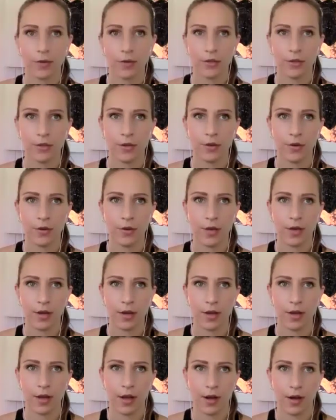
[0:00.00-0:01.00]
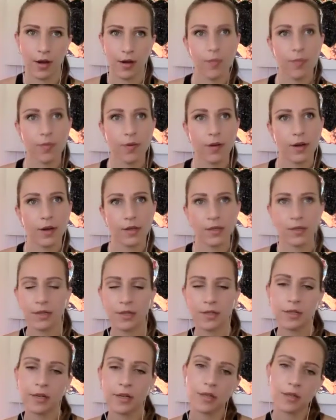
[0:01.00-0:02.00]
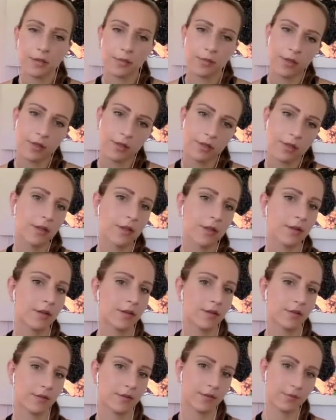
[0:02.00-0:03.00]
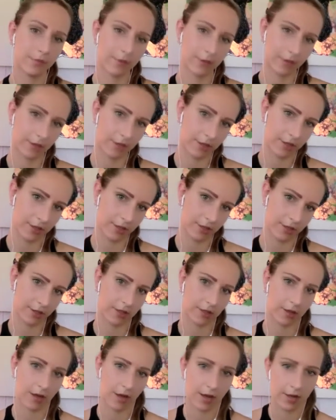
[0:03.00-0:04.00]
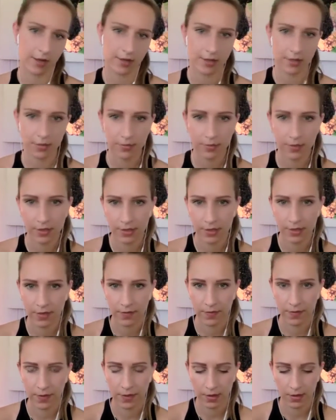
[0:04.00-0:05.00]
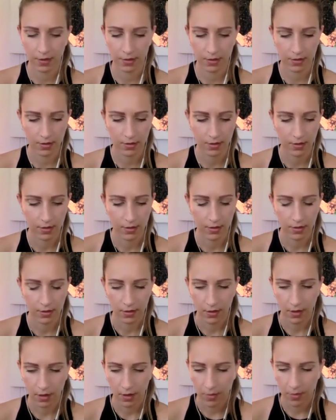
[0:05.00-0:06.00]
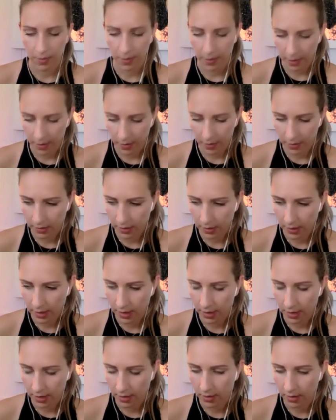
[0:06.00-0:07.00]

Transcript: to go get chiropractic adjustment, which is awesome, because I've been apparently,